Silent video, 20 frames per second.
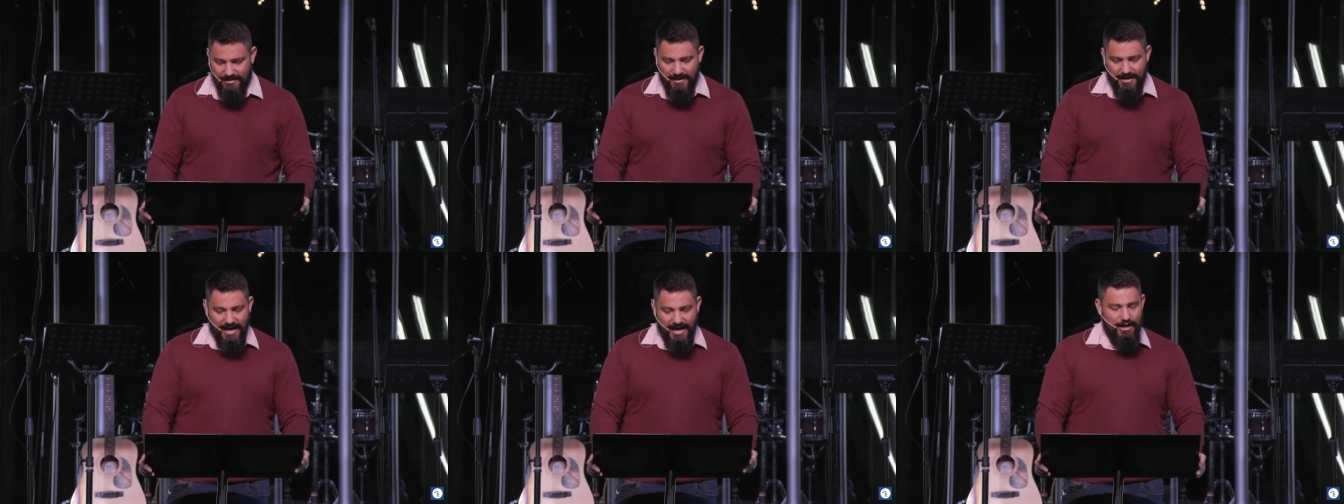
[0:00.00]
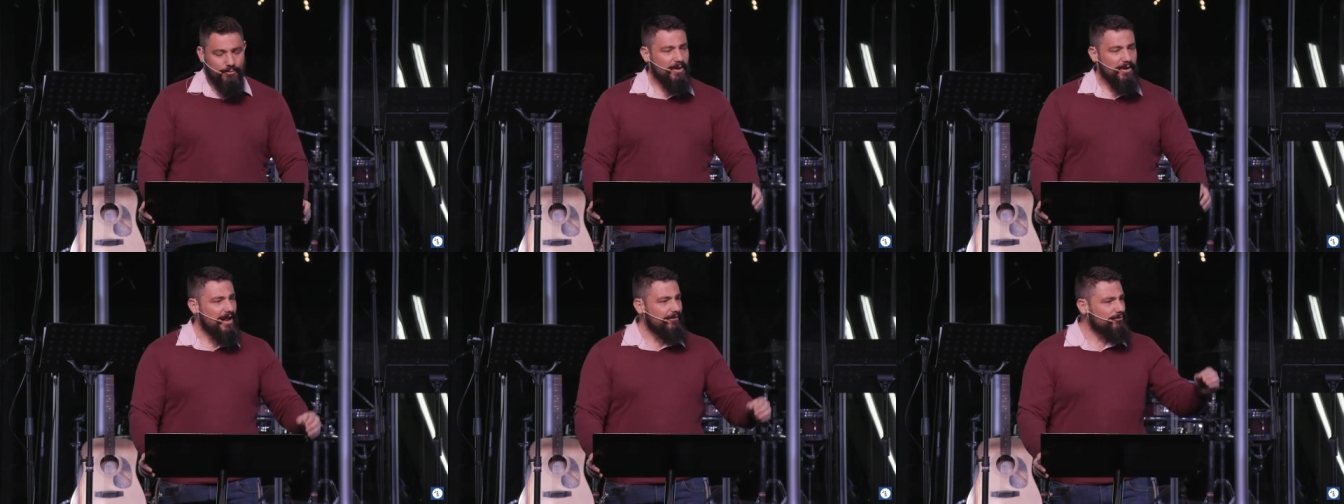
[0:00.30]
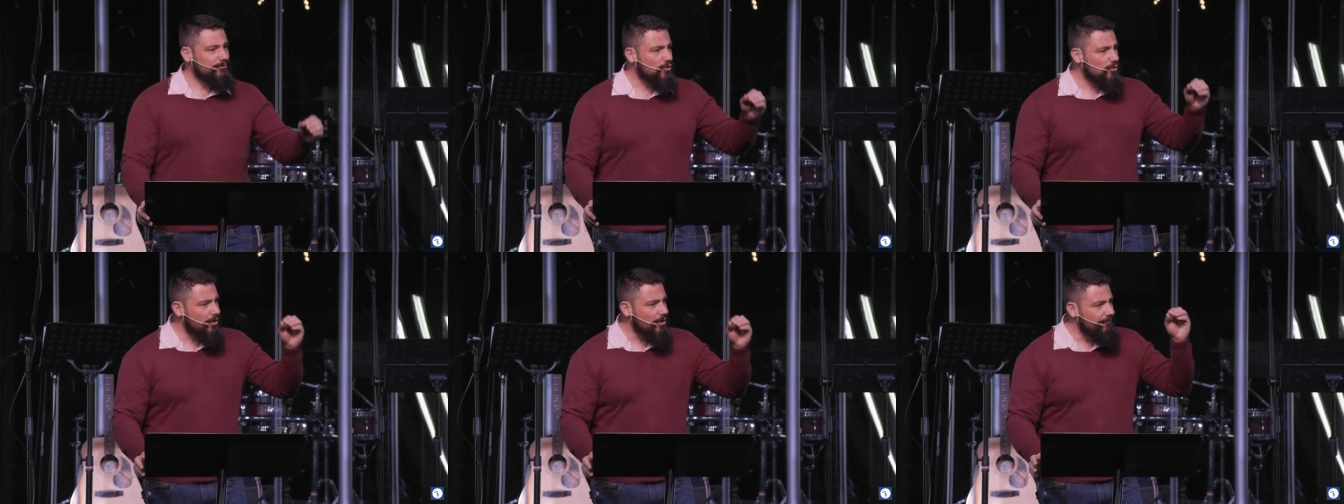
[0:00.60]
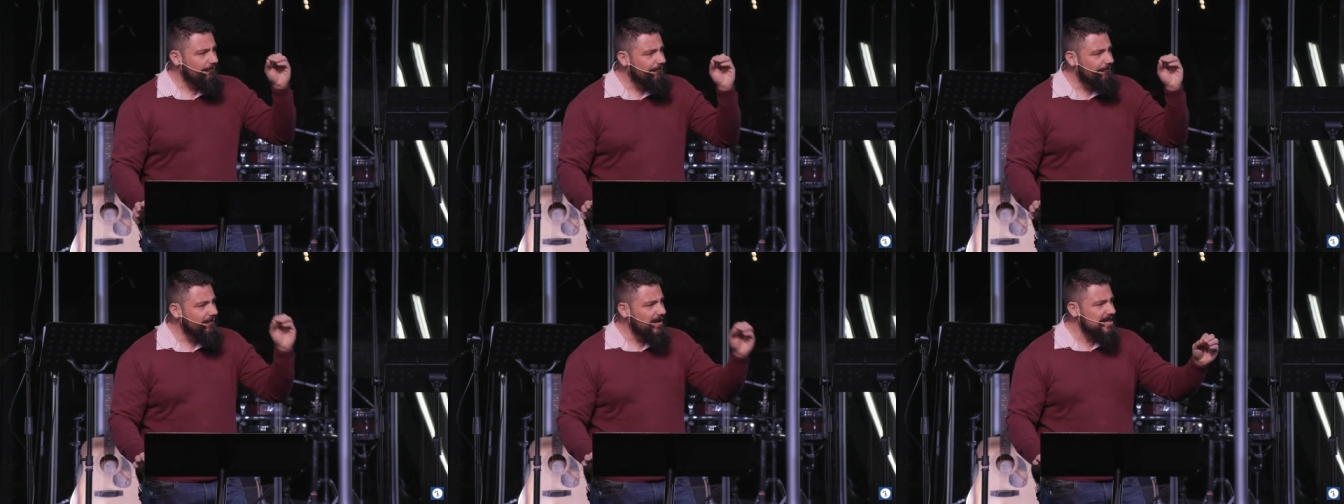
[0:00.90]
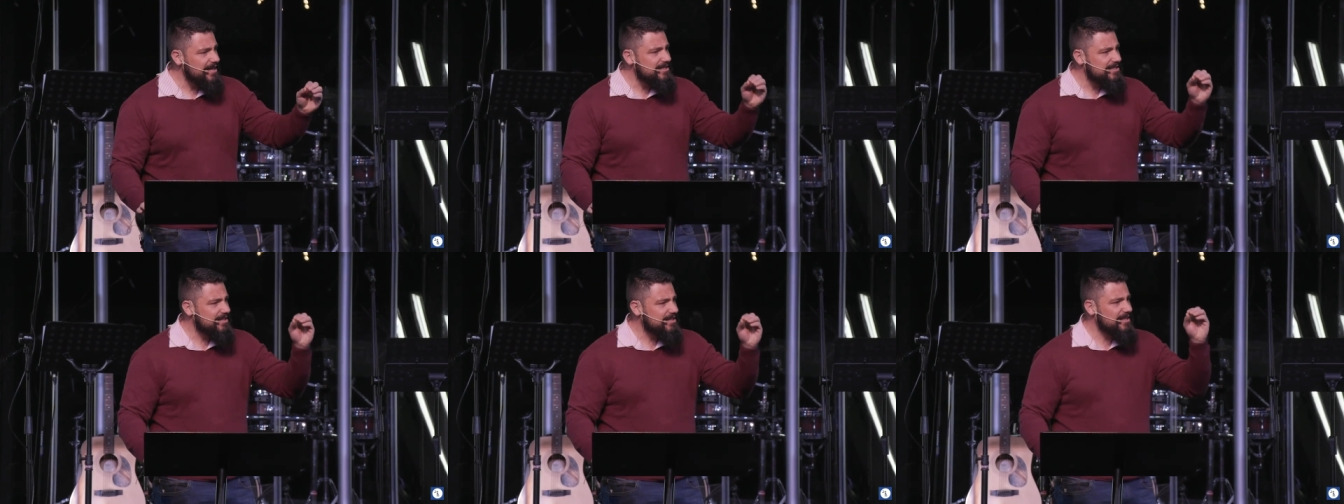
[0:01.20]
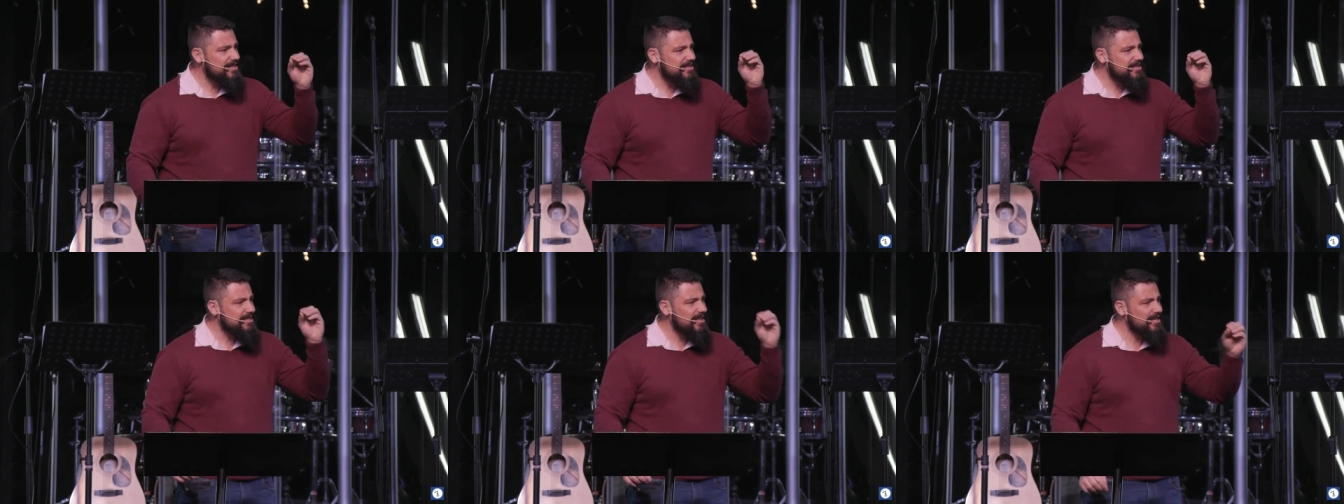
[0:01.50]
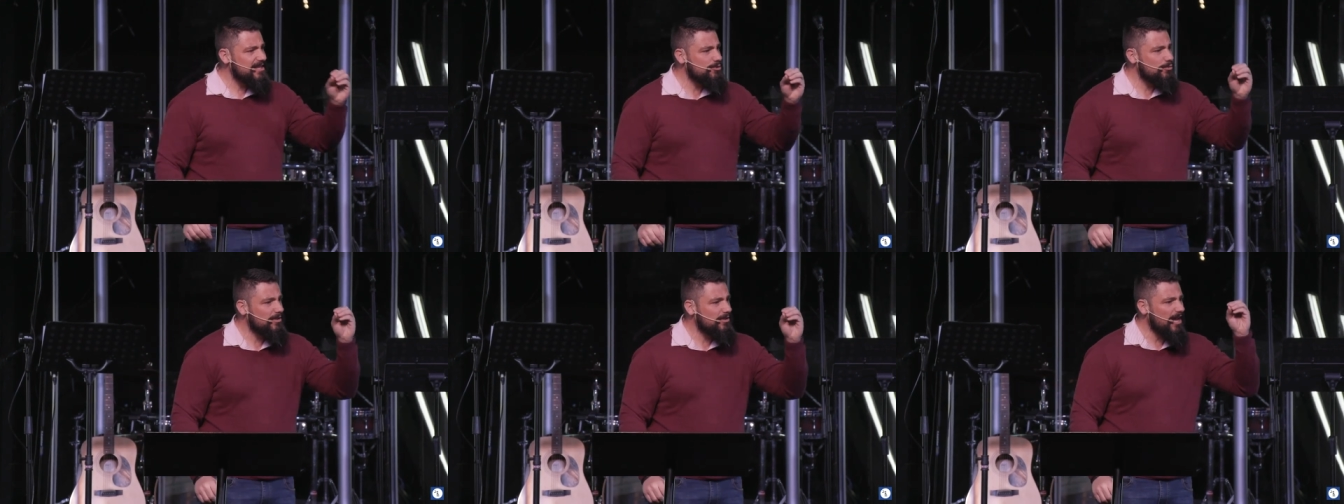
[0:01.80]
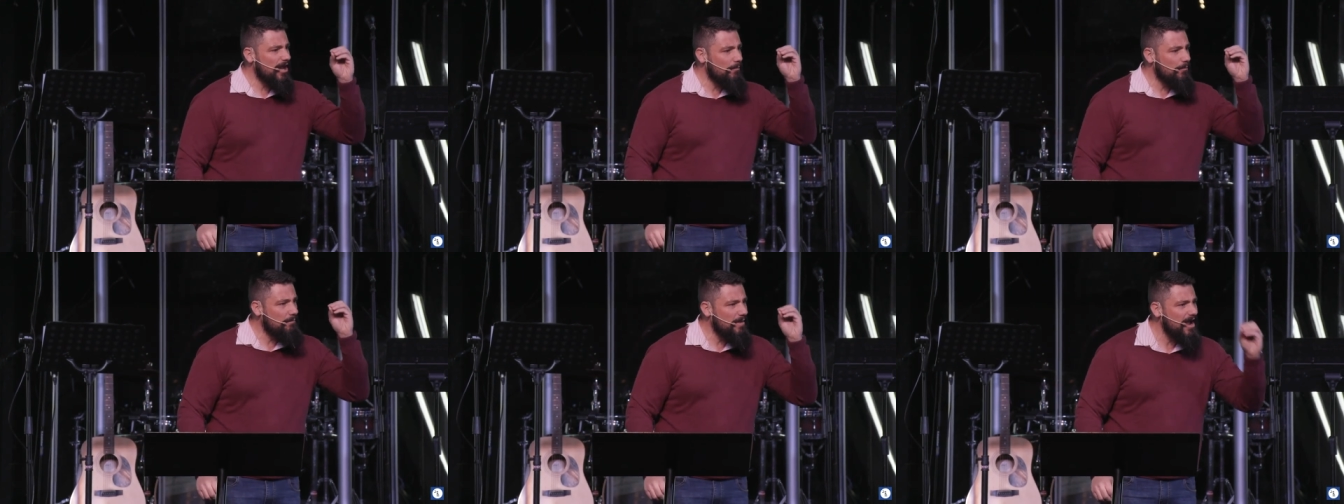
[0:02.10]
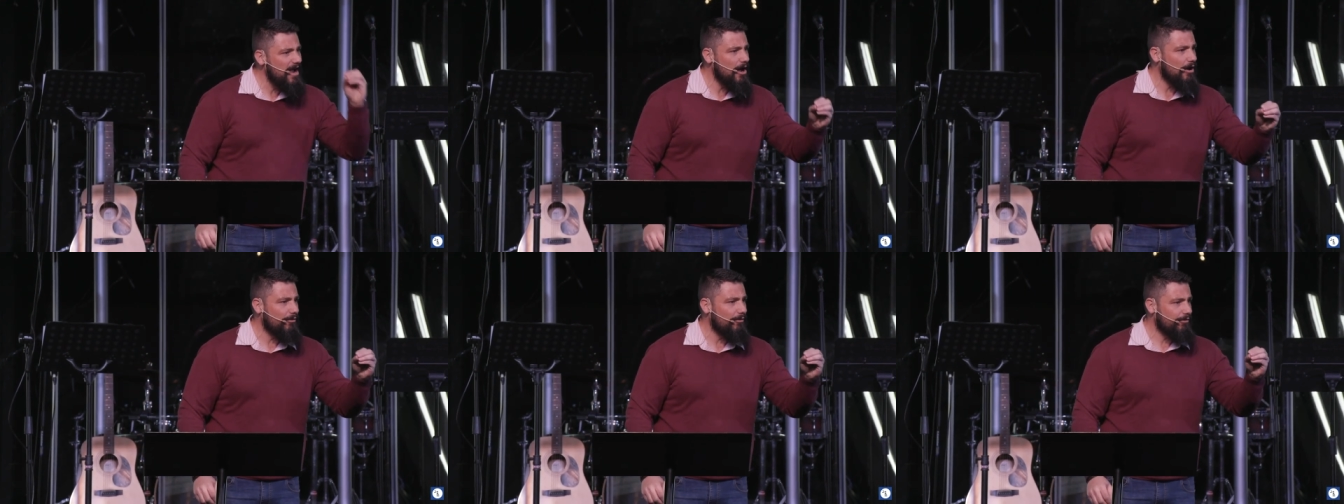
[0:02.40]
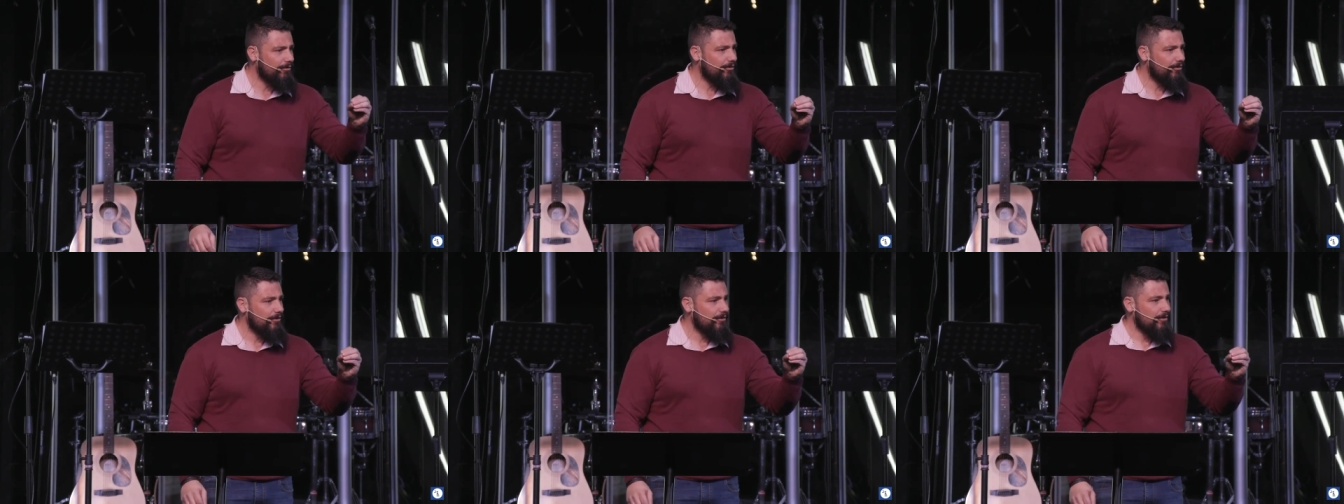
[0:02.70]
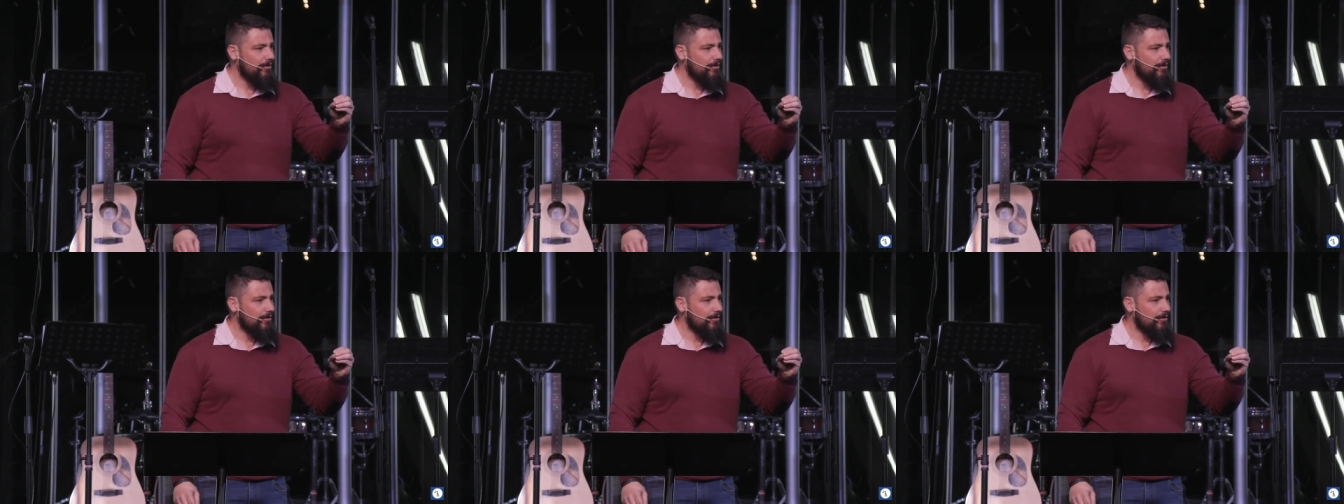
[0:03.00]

and we have to confess these things with our mouth.